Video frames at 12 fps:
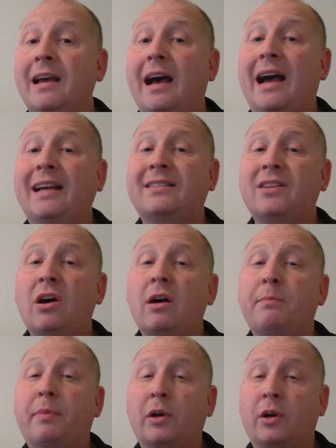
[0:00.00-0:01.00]
I saw
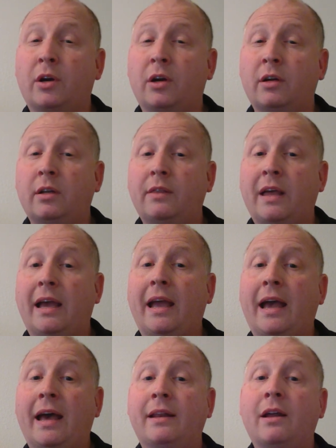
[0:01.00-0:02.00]
a bird that
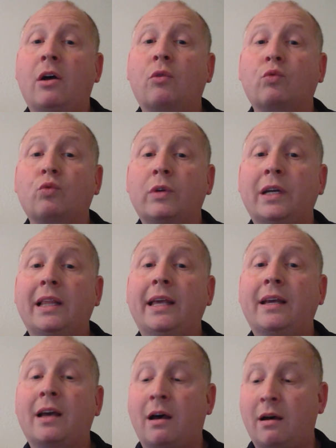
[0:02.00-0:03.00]
had a
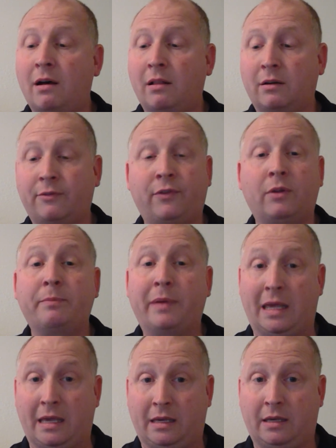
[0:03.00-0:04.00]
really colorful
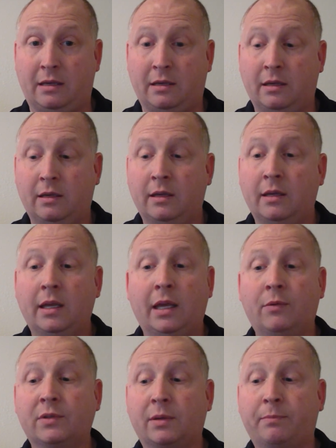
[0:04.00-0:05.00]
beak. It
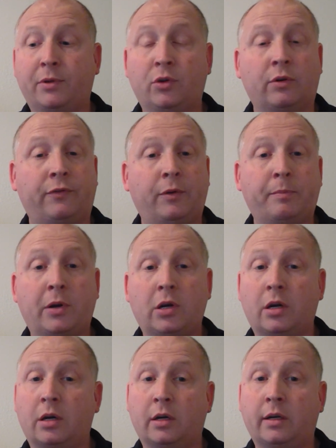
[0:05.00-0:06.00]
was a beautiful
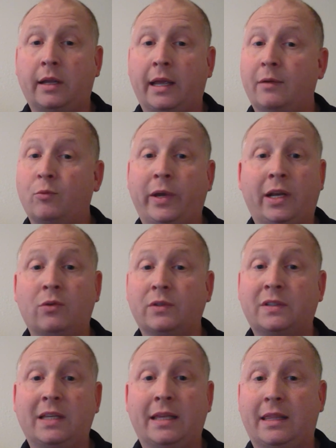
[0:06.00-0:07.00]
bird, and we don't
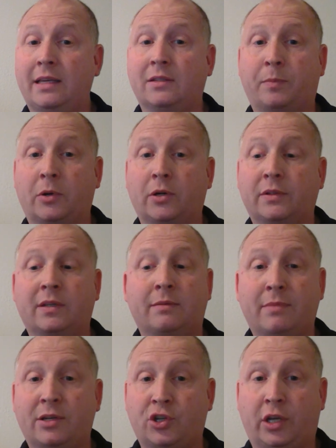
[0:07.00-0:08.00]
see these birds
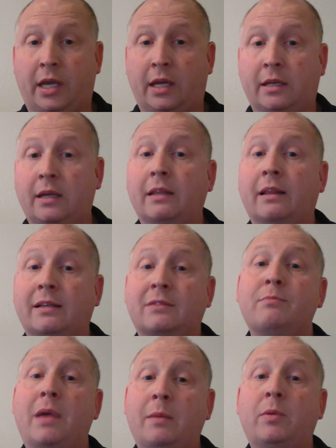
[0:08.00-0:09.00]
in Michigan unless
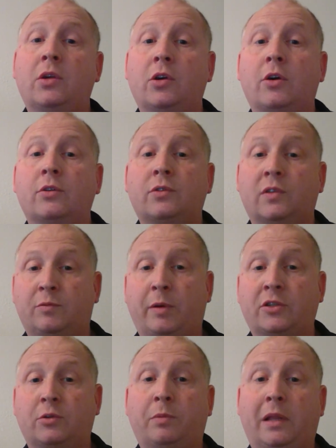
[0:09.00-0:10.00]
maybe you go to a
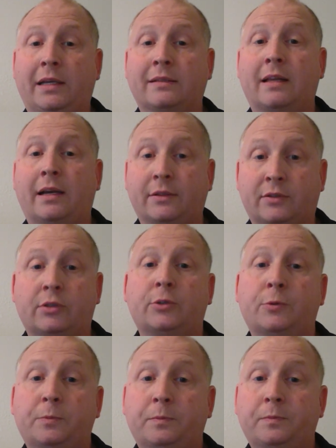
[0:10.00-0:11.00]
special place like a
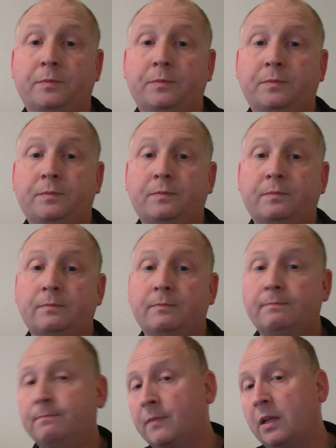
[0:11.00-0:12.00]
zoo.
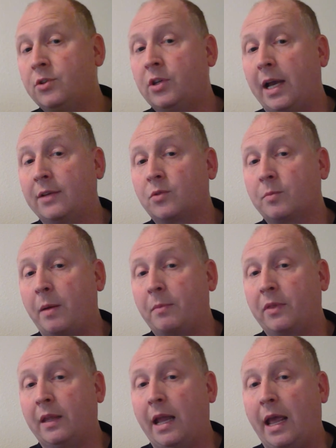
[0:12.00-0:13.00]
Do you guys
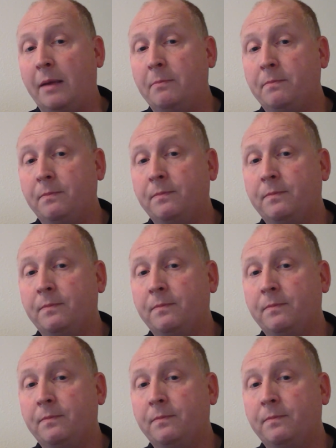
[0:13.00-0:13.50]
remember the name?